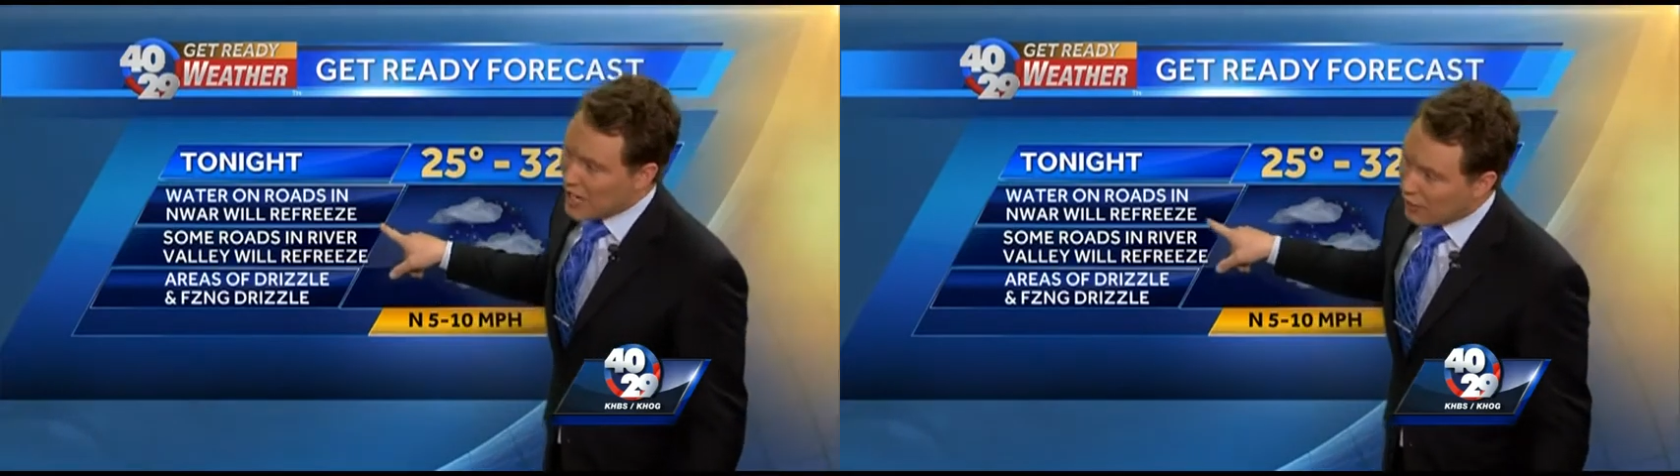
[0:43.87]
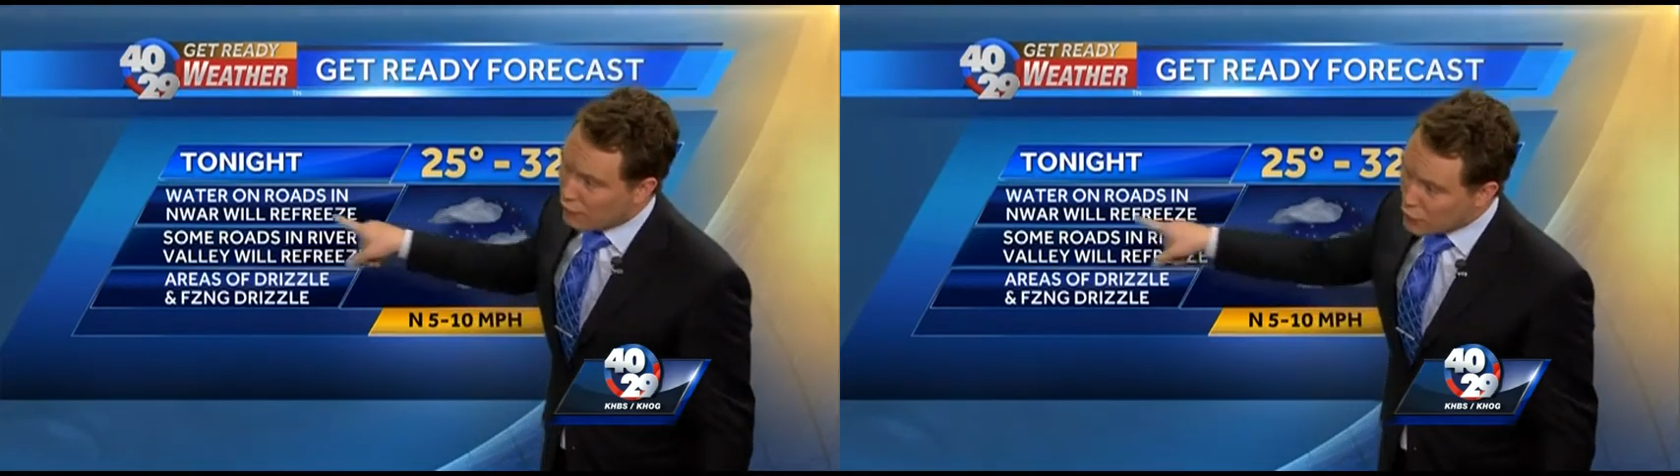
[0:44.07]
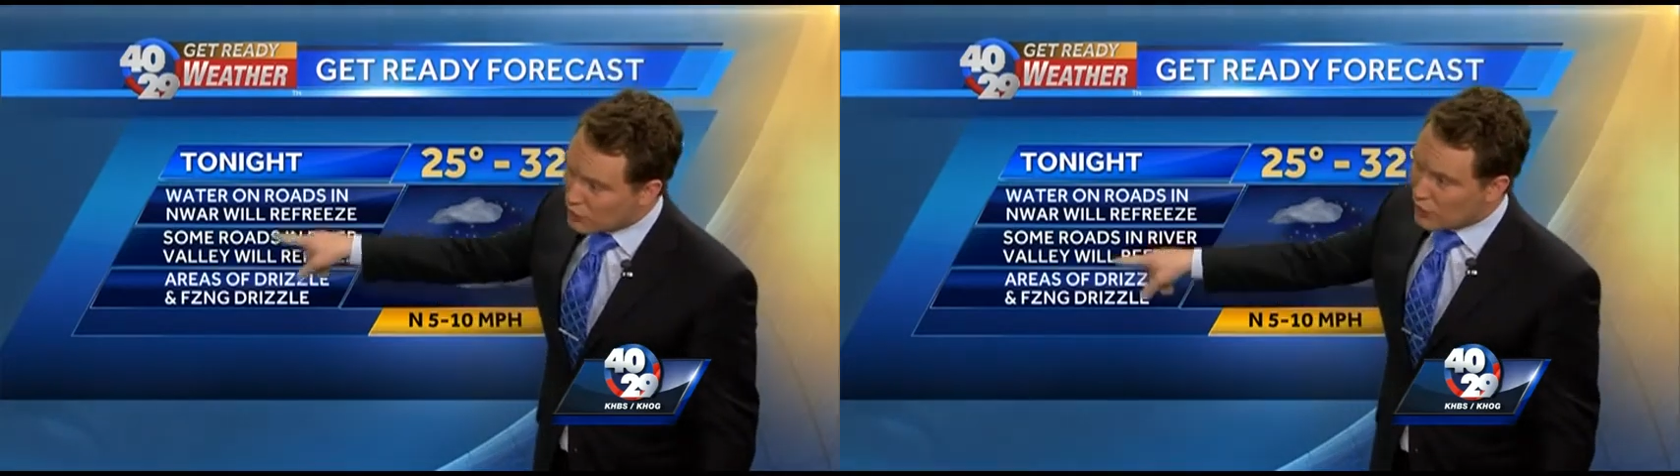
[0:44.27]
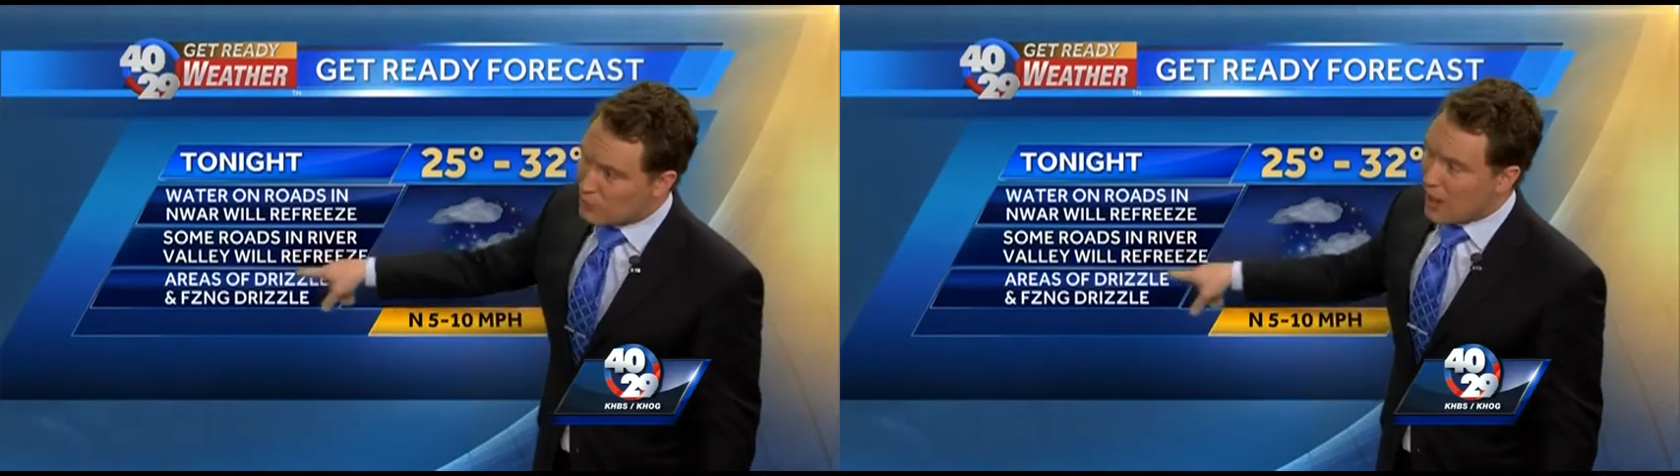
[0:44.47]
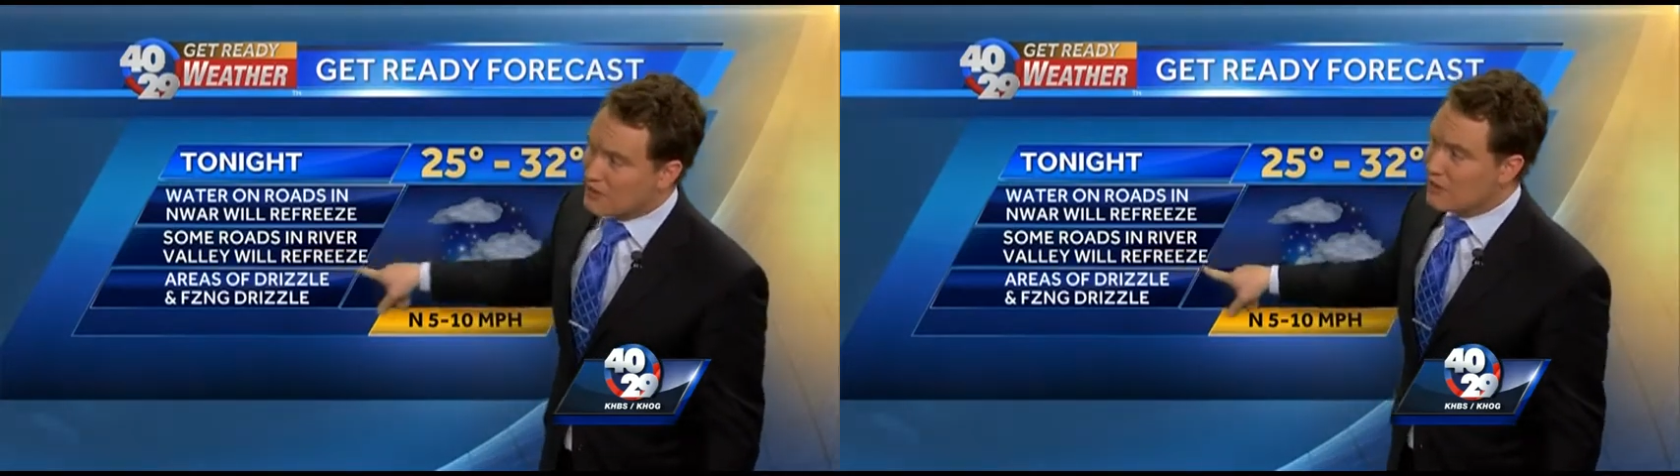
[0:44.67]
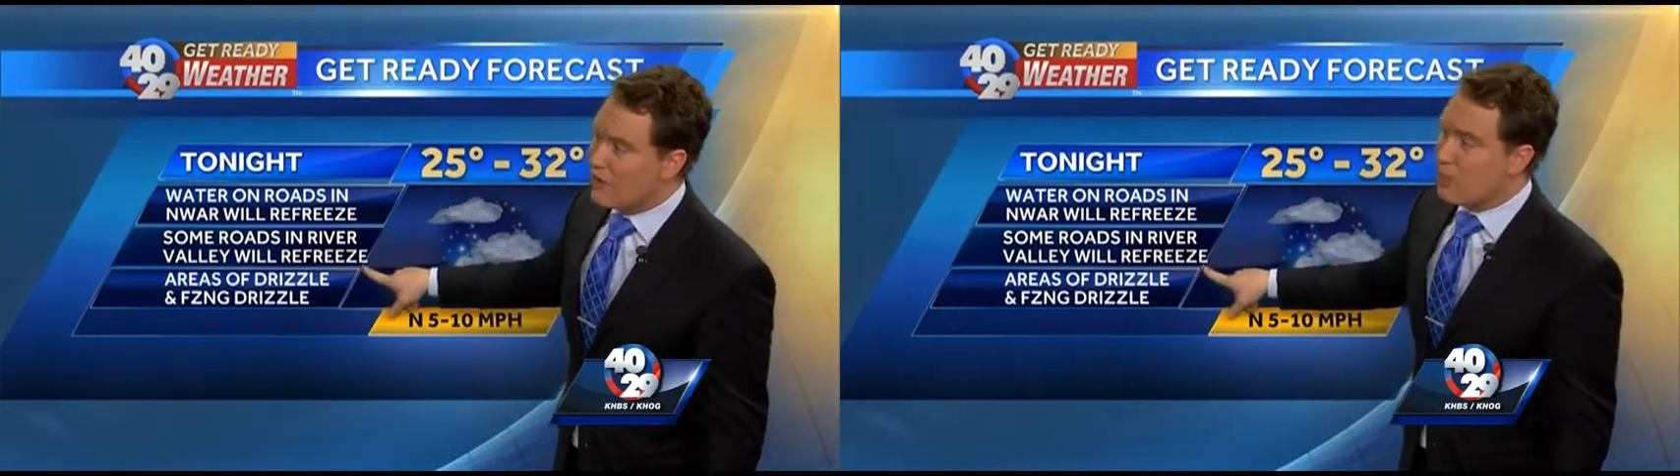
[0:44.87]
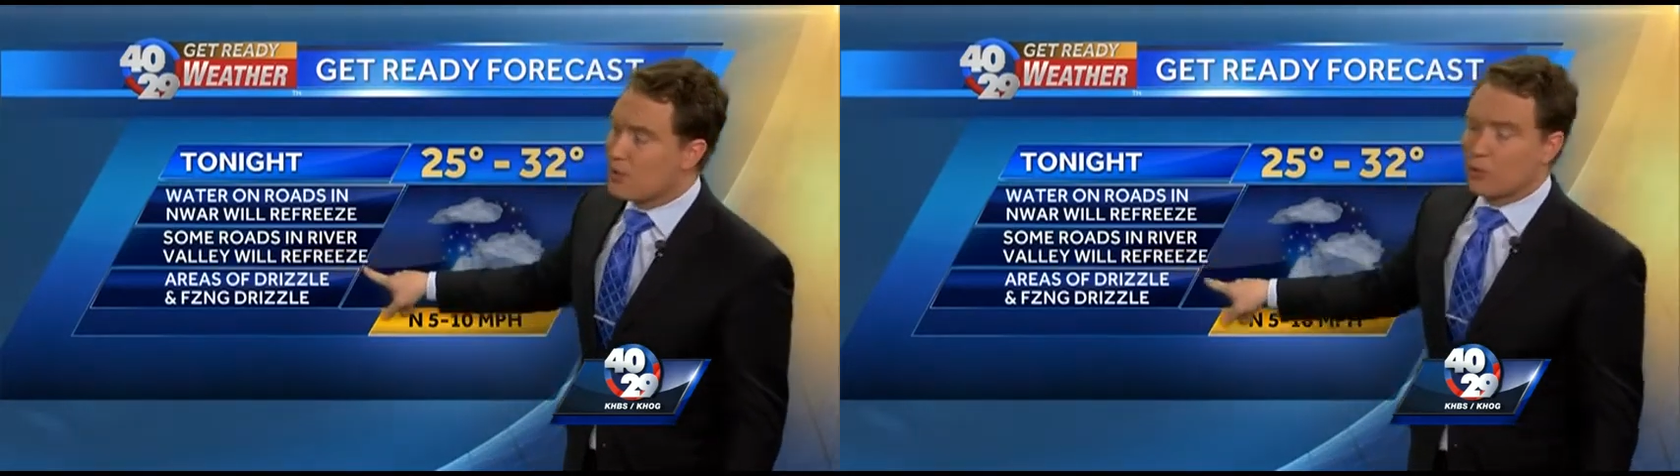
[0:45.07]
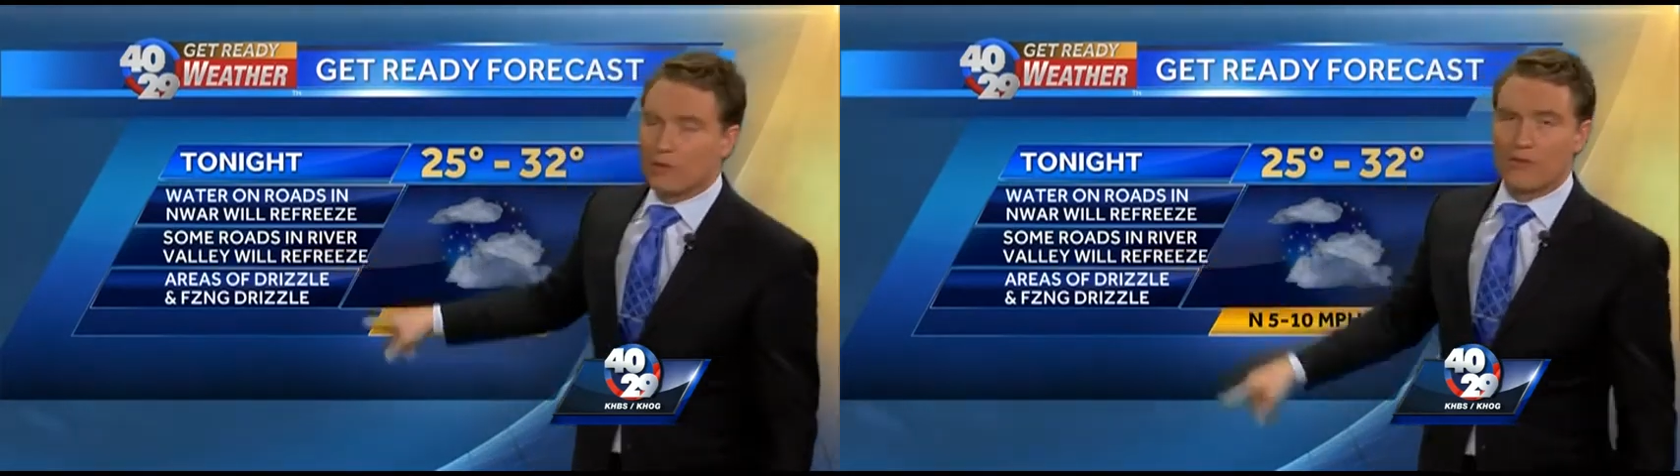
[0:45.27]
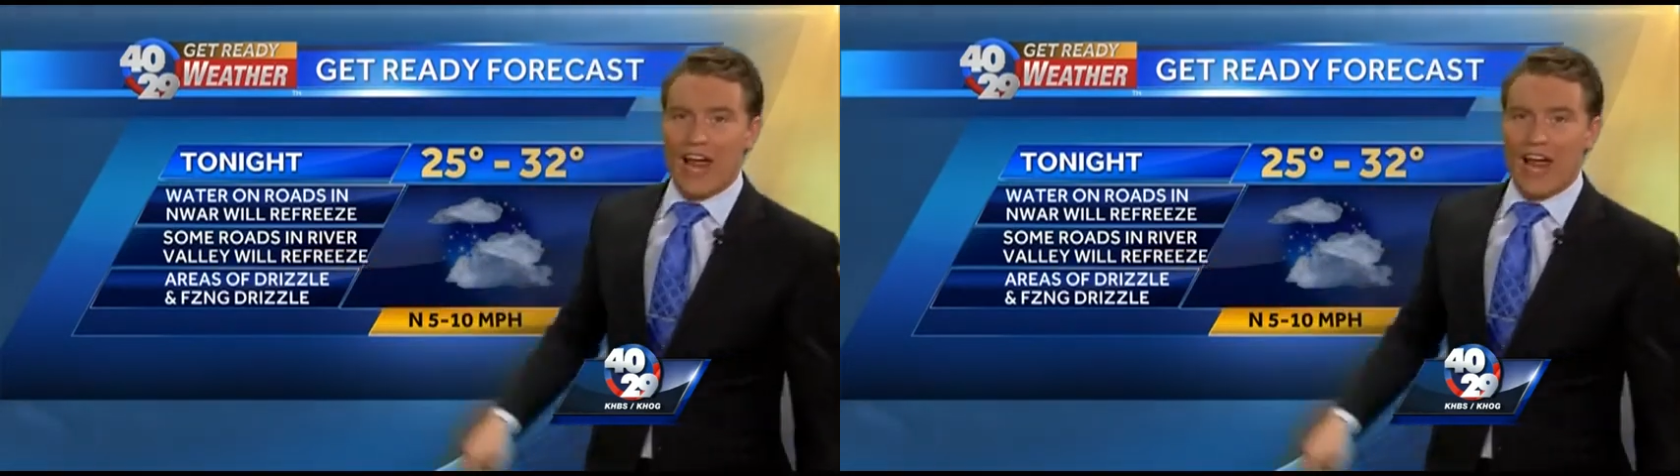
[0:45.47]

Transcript: a few slick spots develop in the River